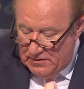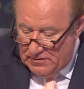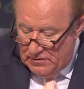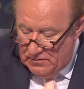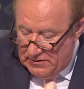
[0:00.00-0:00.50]
that
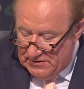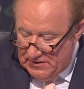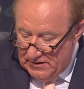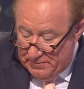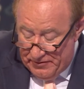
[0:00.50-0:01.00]
you're
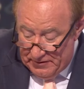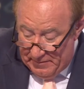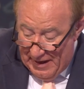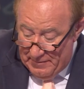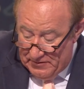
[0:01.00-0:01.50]
listening. Philip
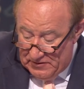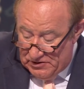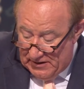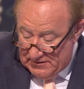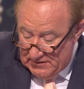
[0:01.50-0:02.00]
Hammond, the
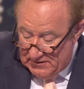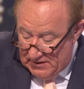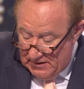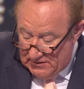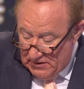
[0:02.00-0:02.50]
Chancellor,
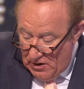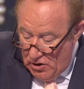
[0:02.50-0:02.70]
says,